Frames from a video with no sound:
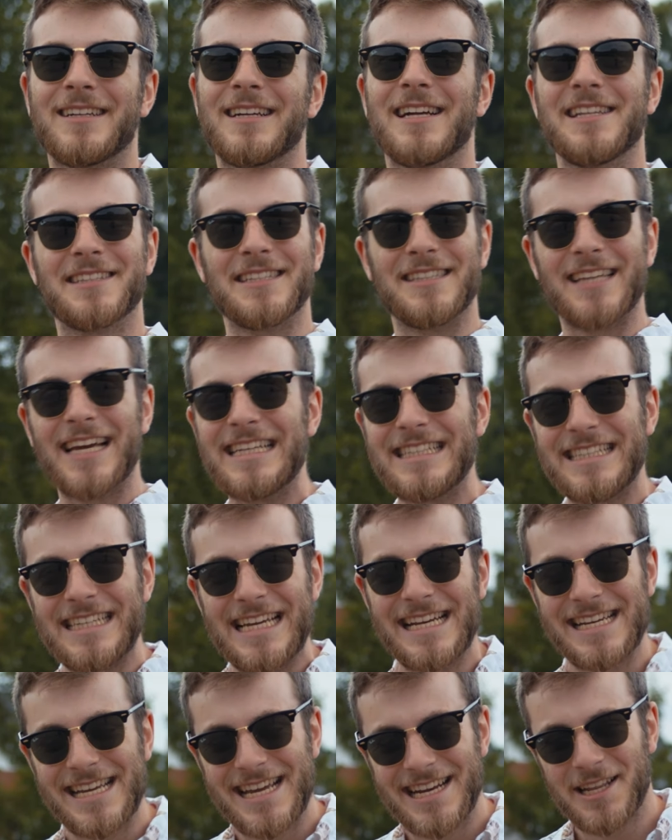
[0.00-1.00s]
It's a
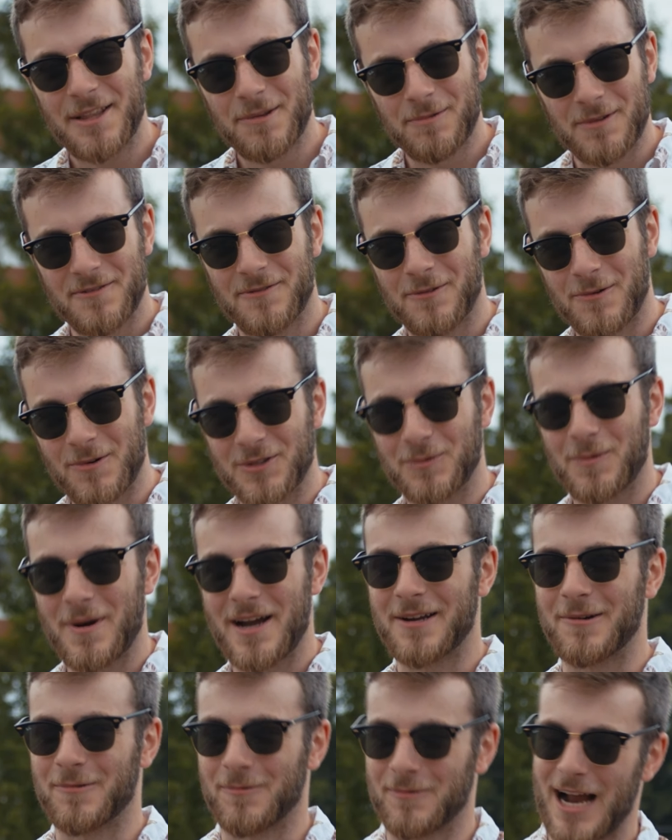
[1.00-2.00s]
1983
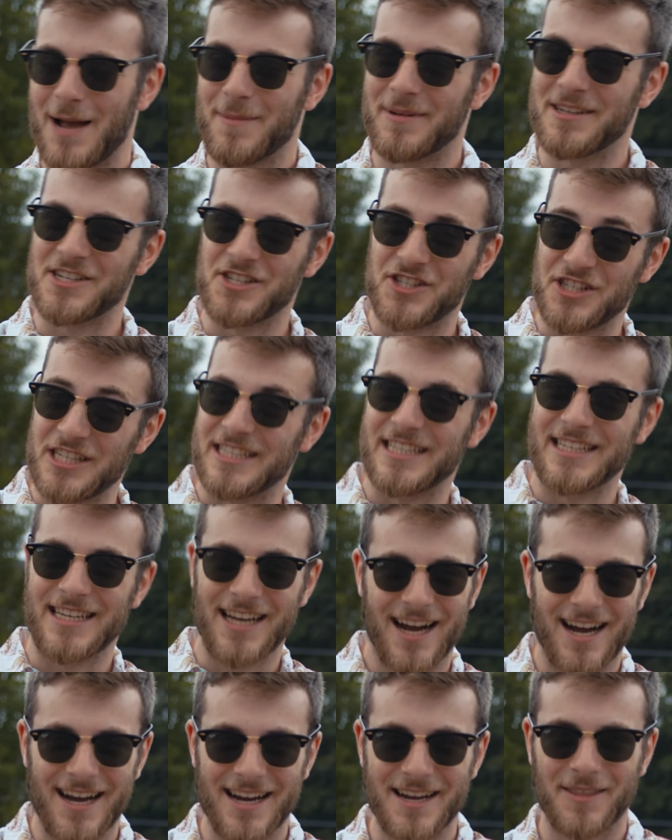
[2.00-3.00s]
Volkswagen Rabbit
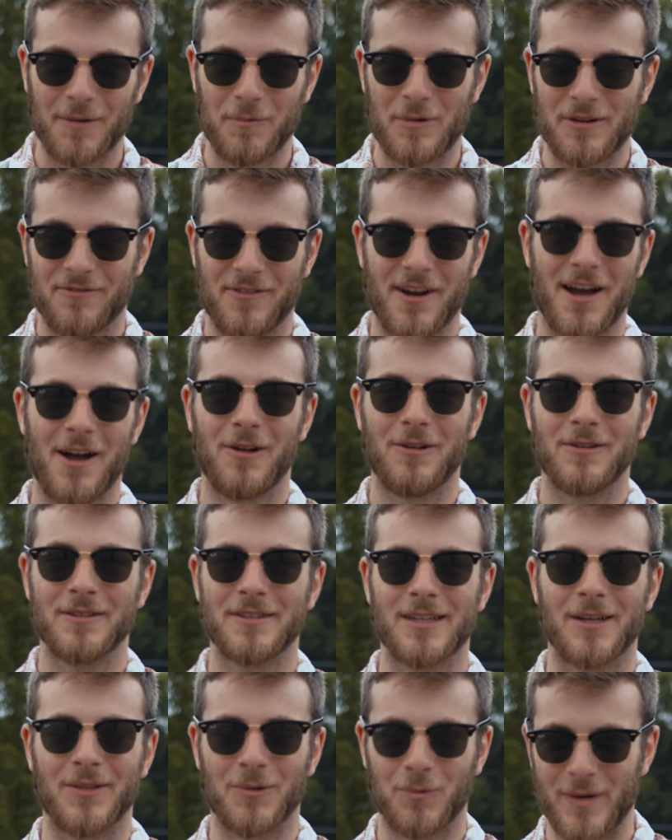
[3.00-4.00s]
GTI that we
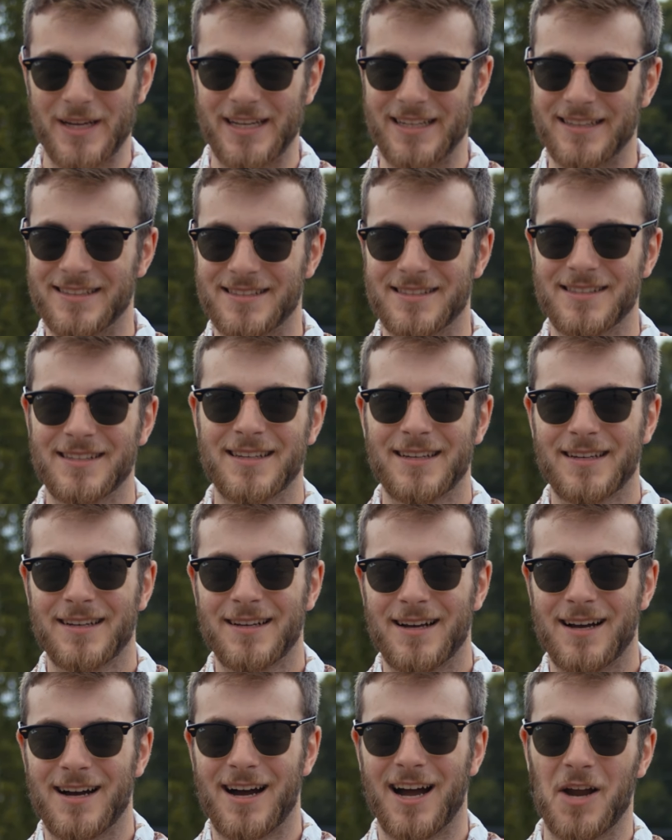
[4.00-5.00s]
found in the weeds.
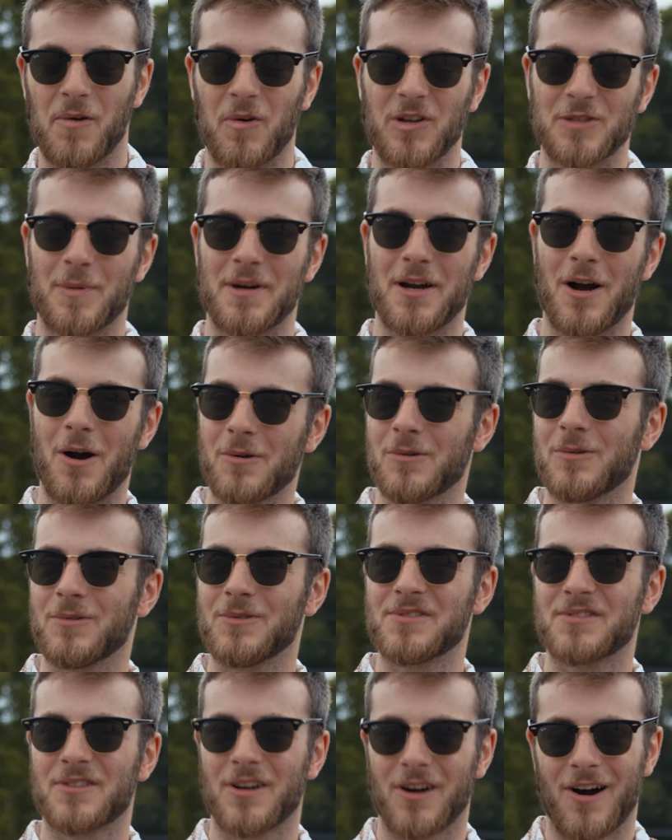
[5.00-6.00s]
It was my
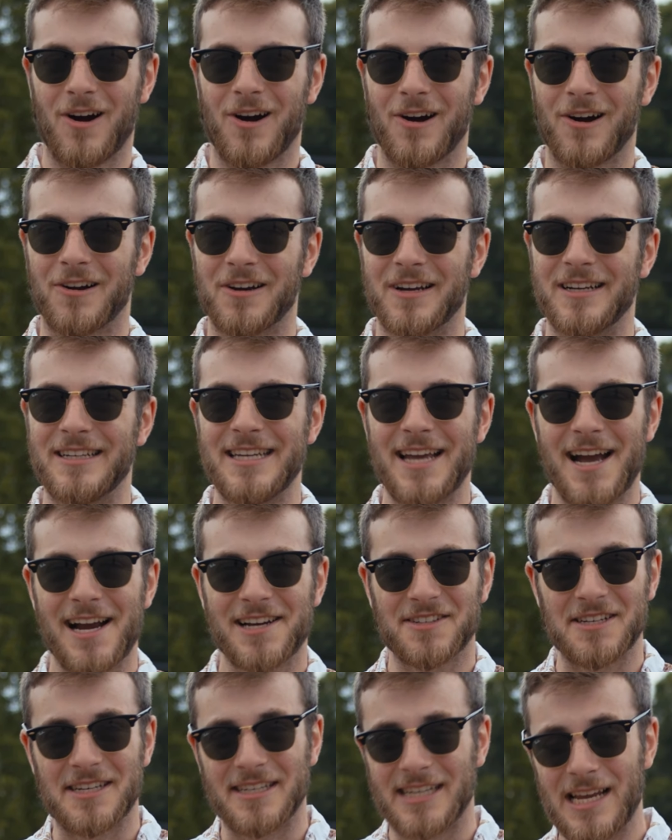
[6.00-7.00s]
uncle's car, and he
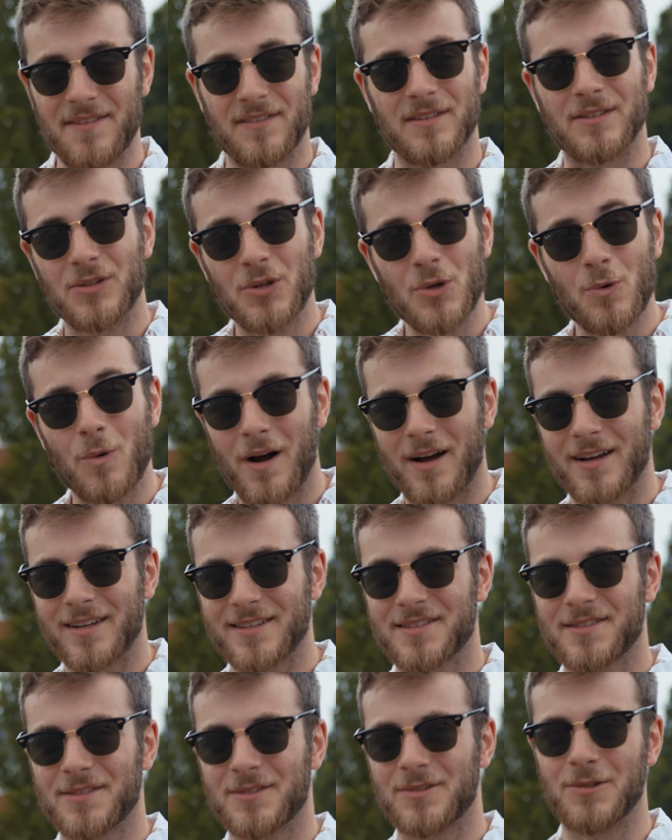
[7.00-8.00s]
actually gave it to
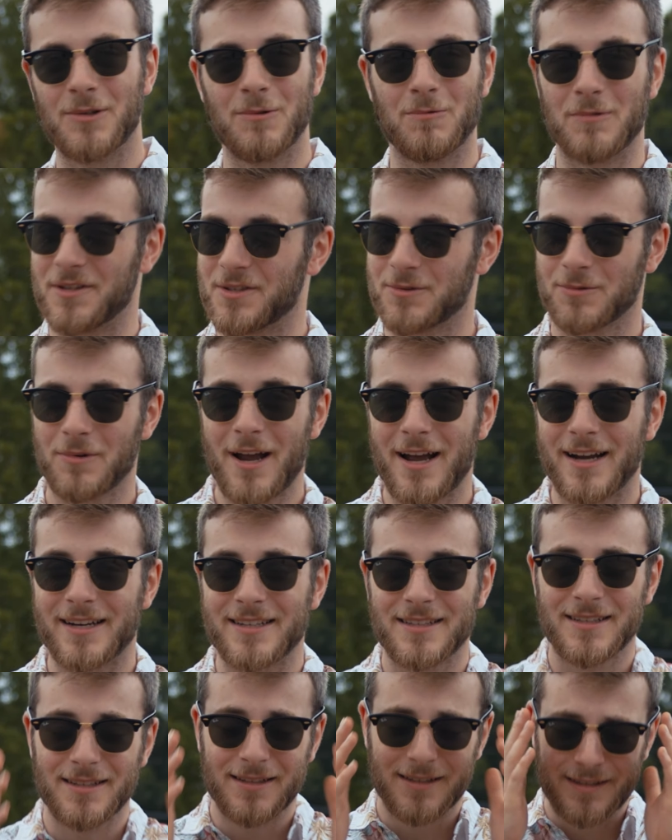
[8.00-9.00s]
us to resurrect.